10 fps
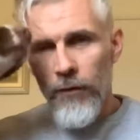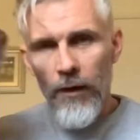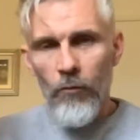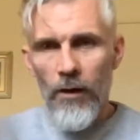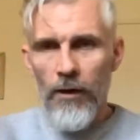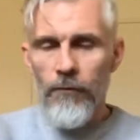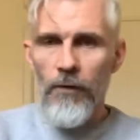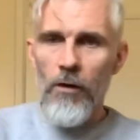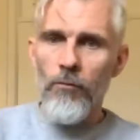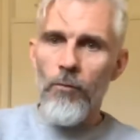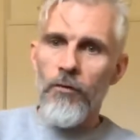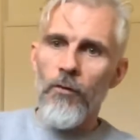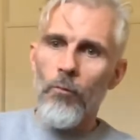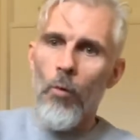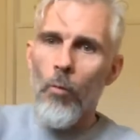and what I found was
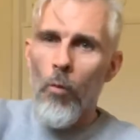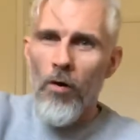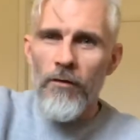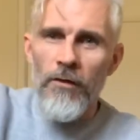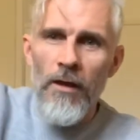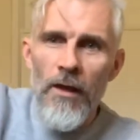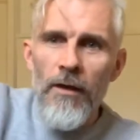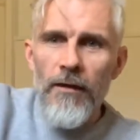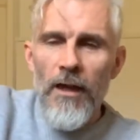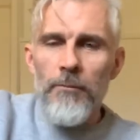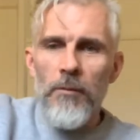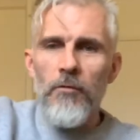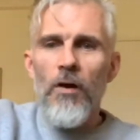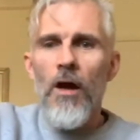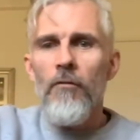what worked to help them
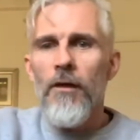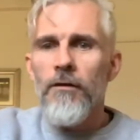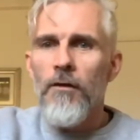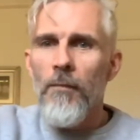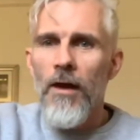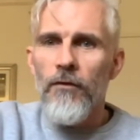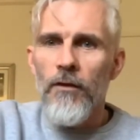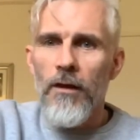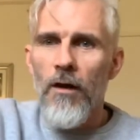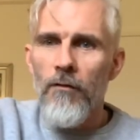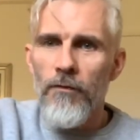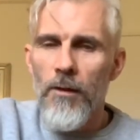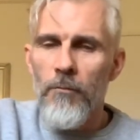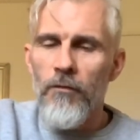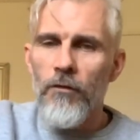tolerate the demands of
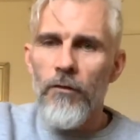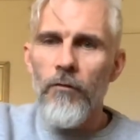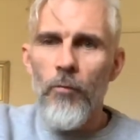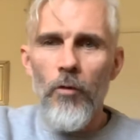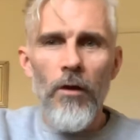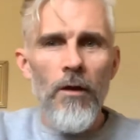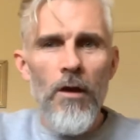professional football